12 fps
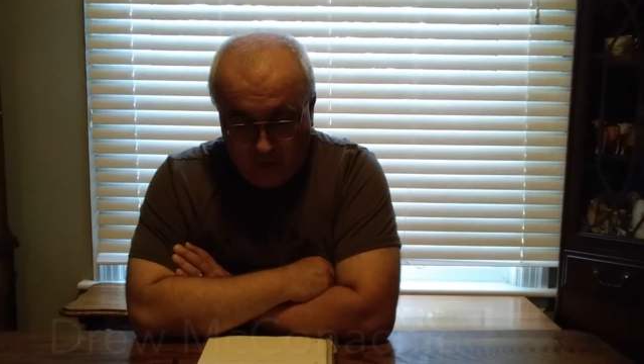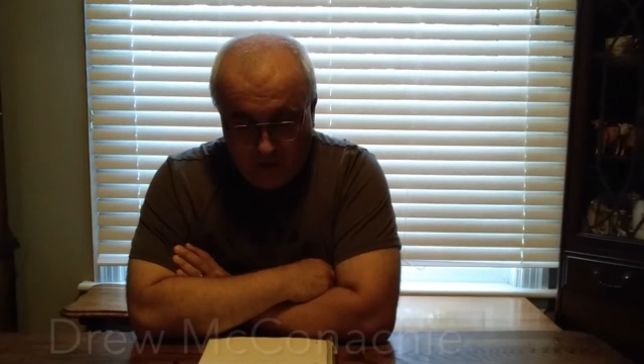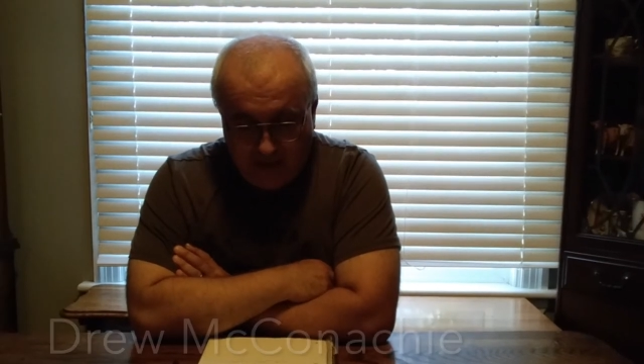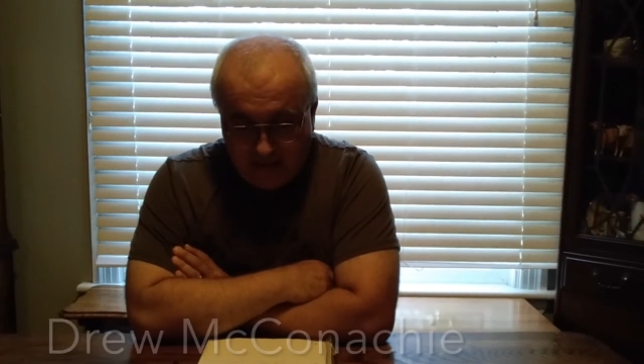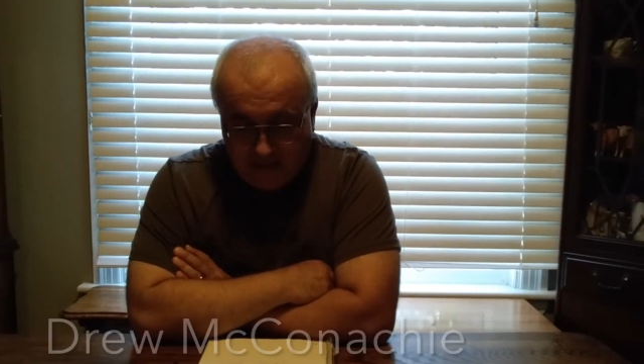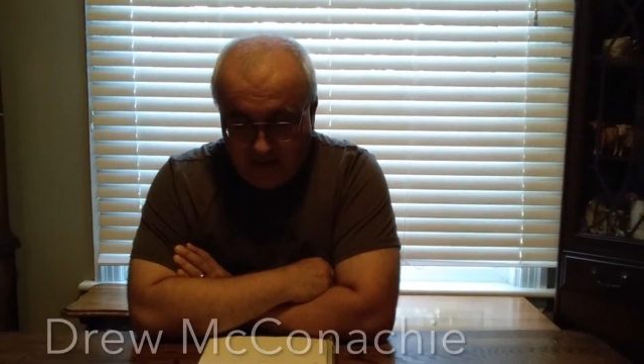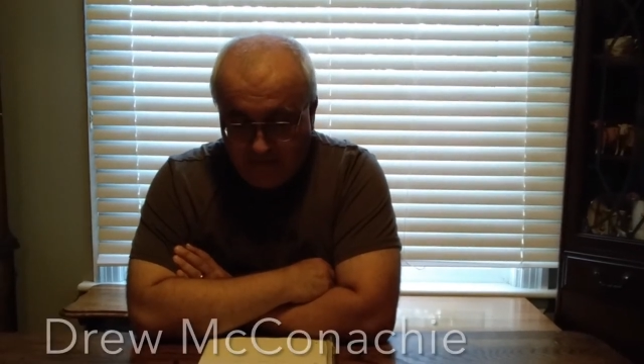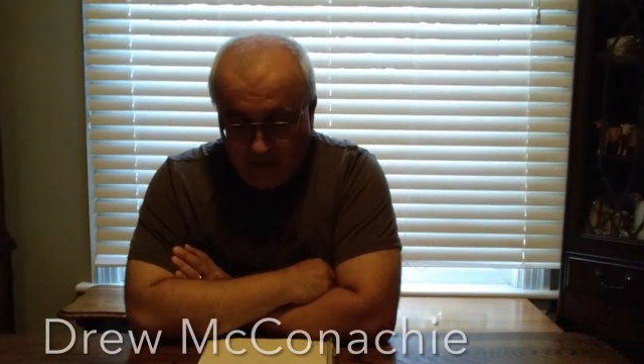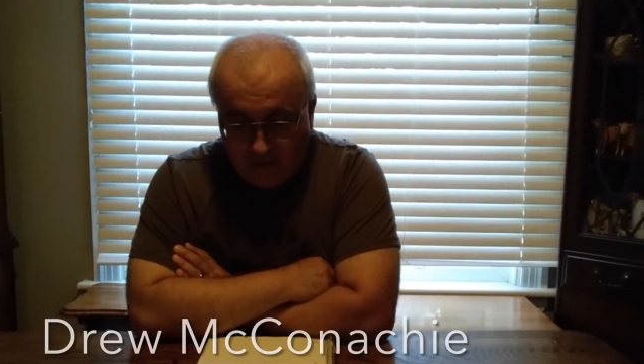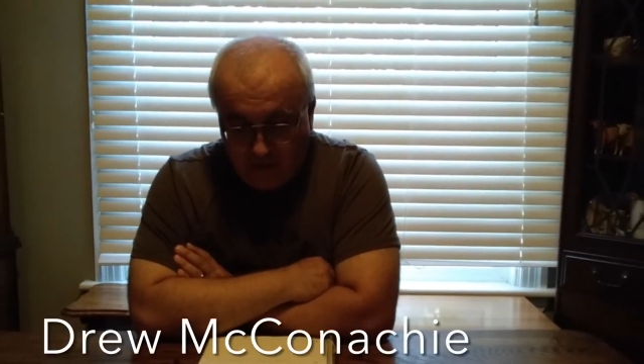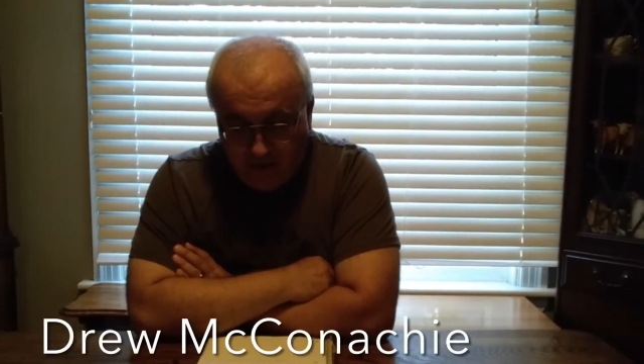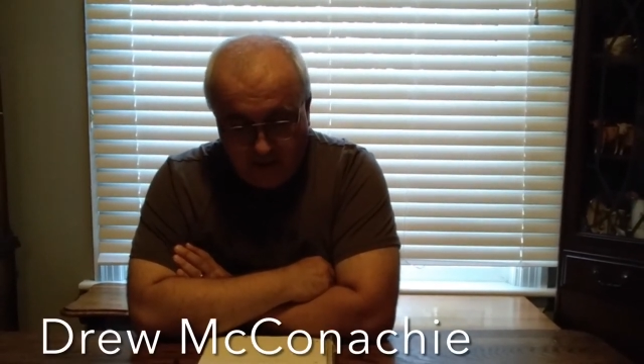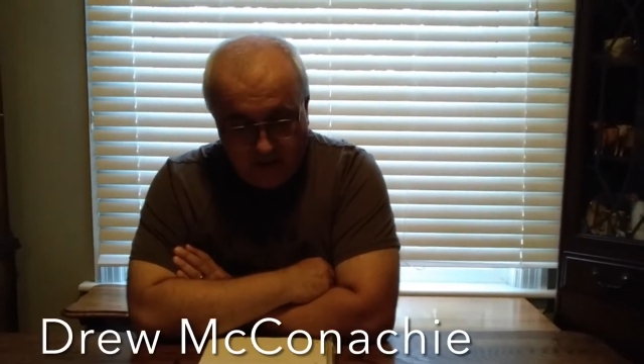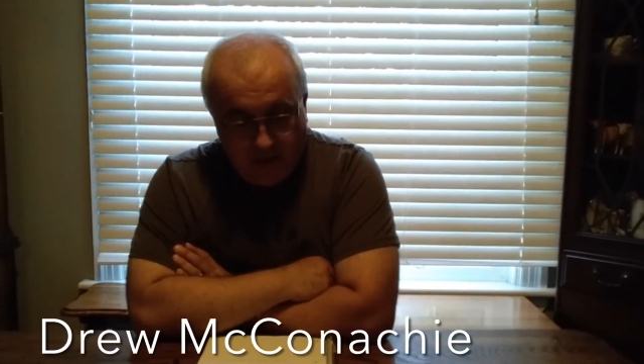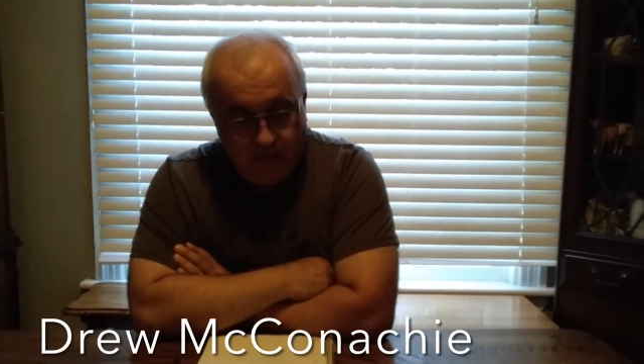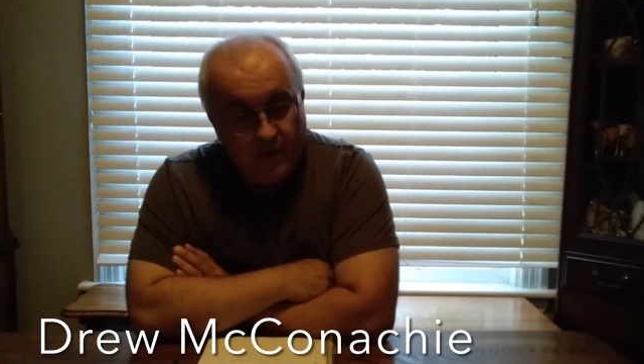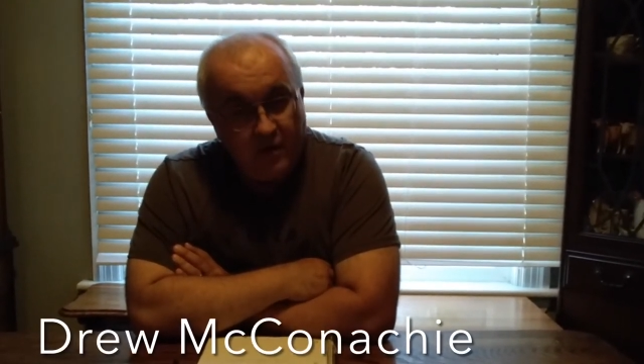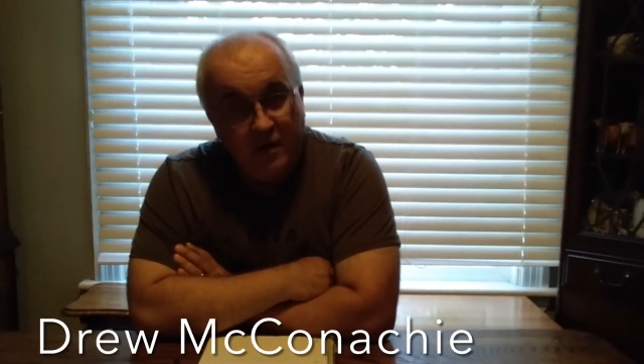let's have a great
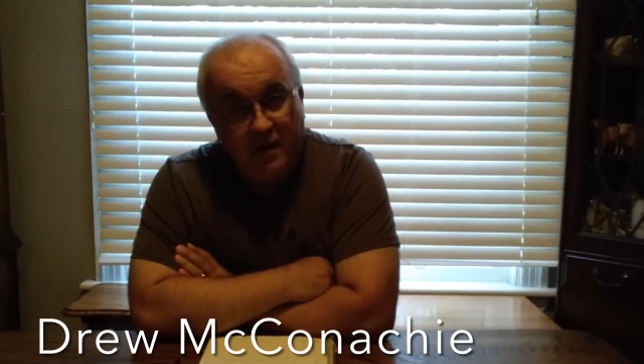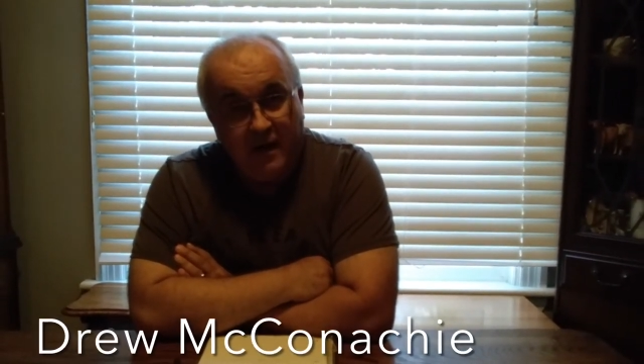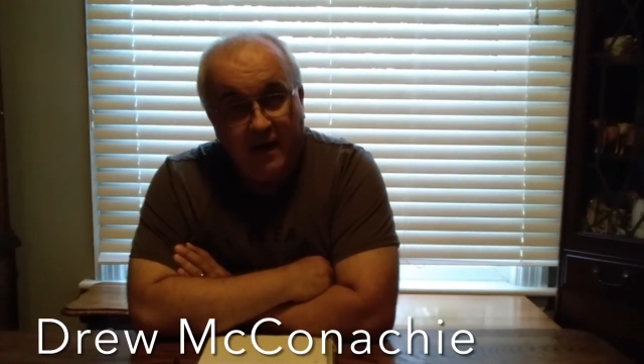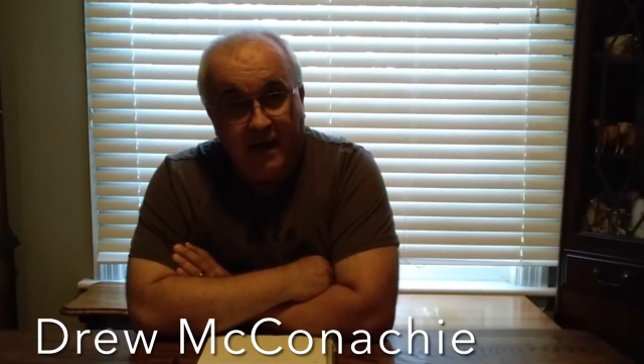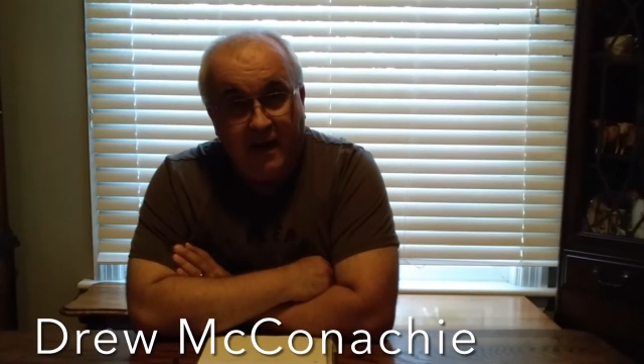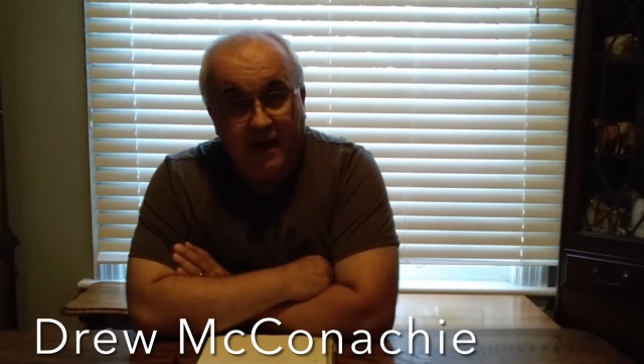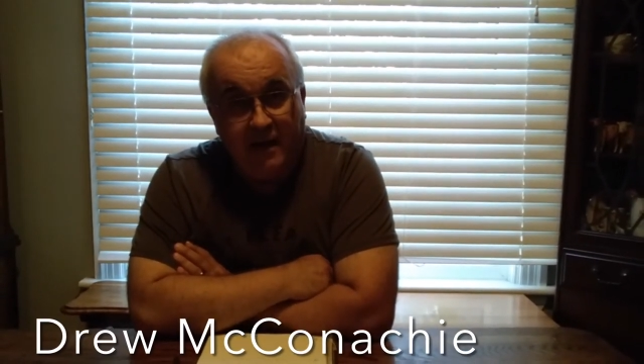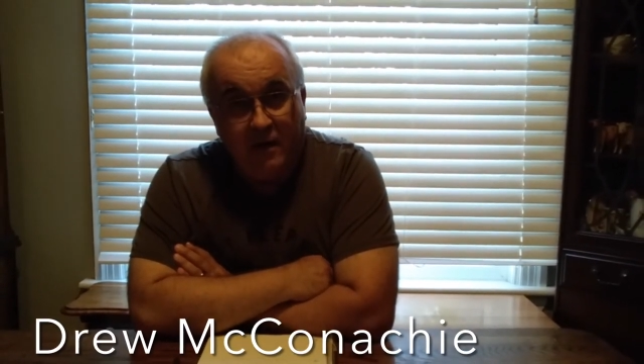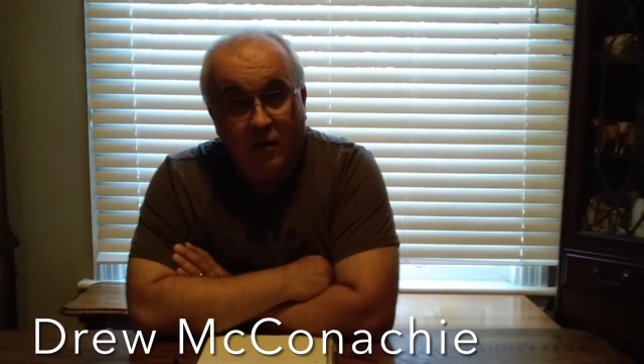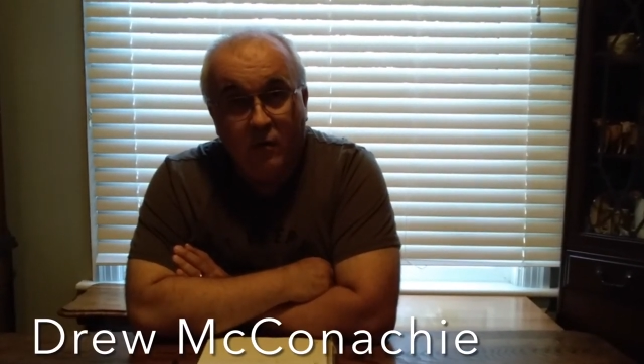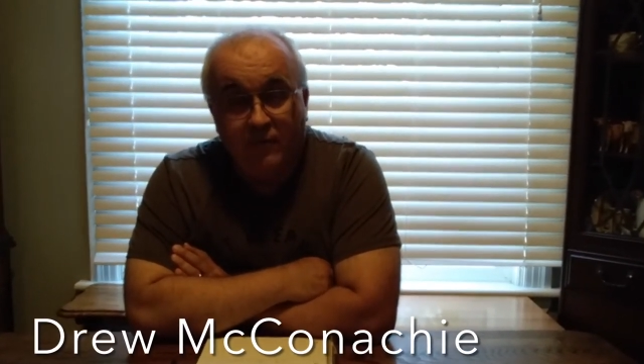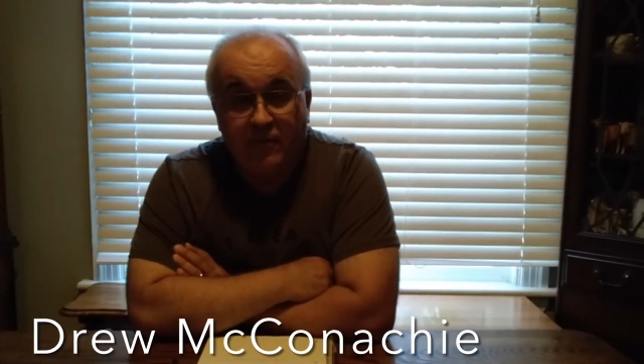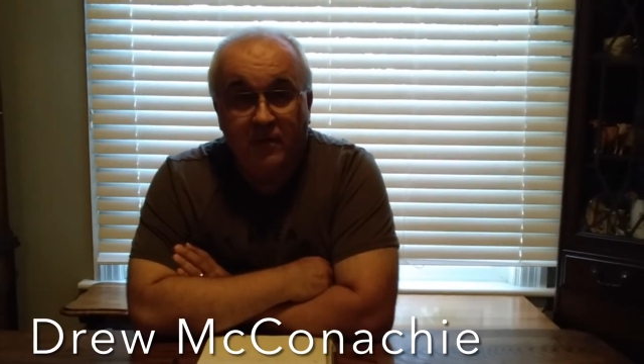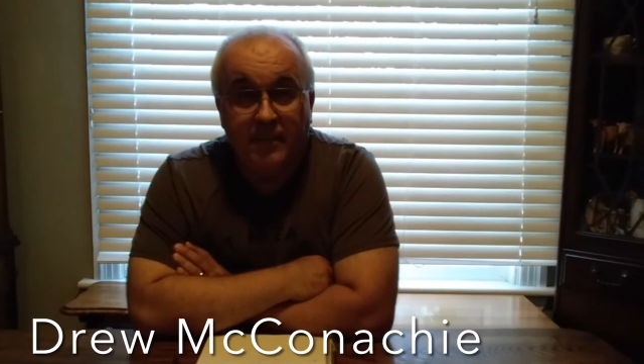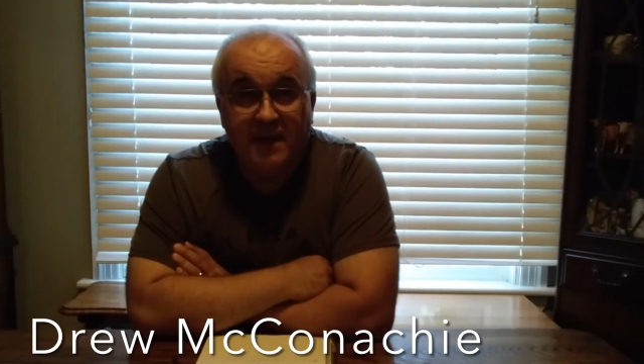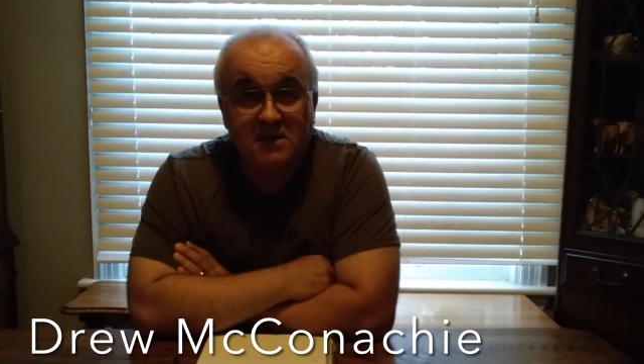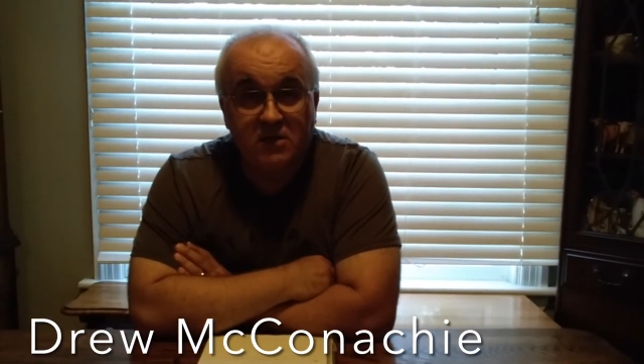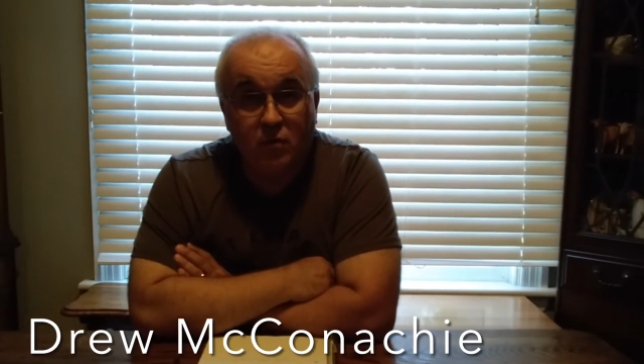summer and hope for the
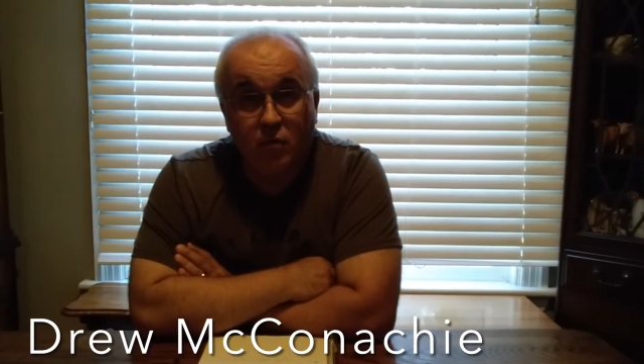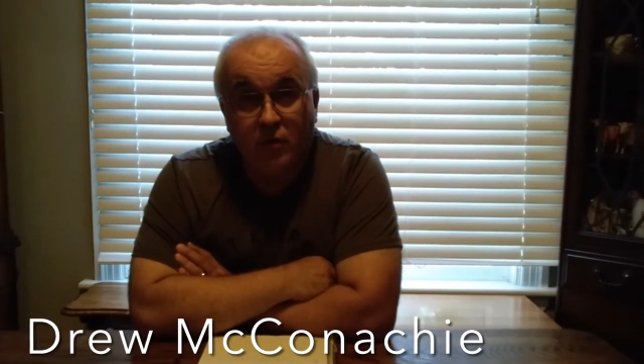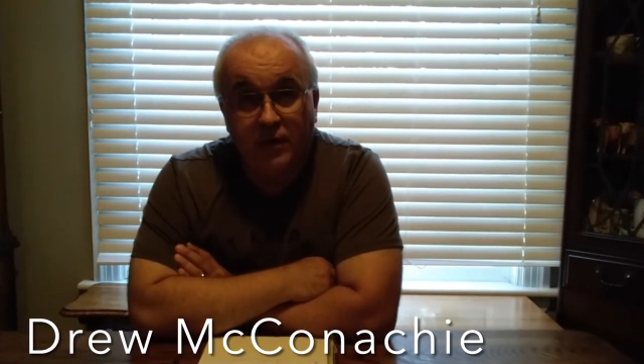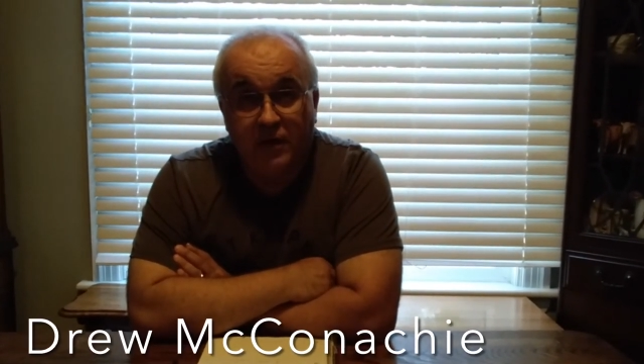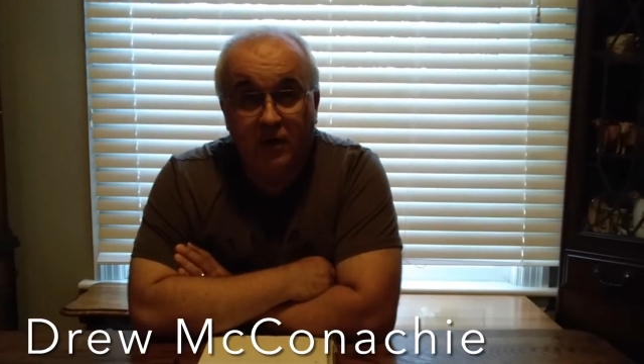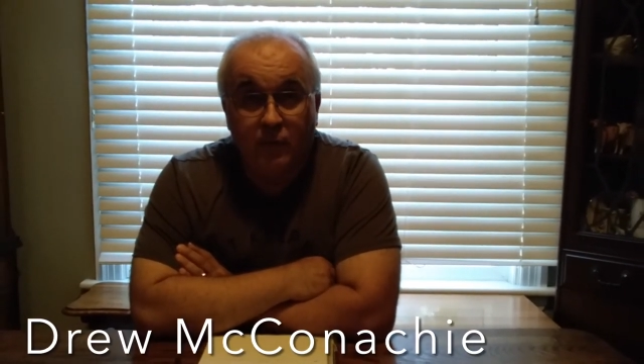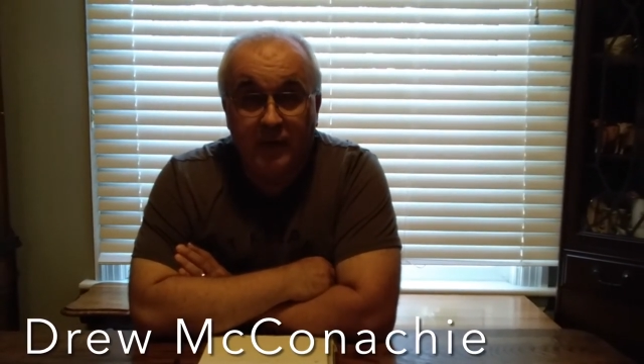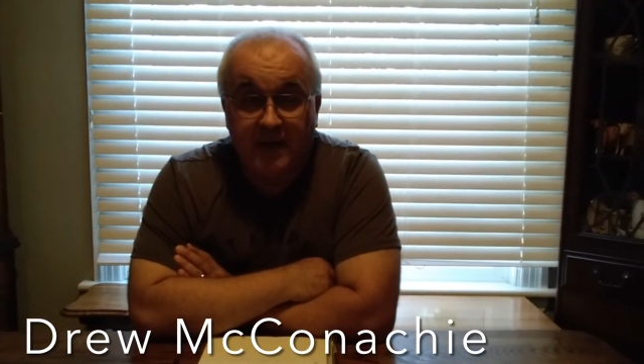best school year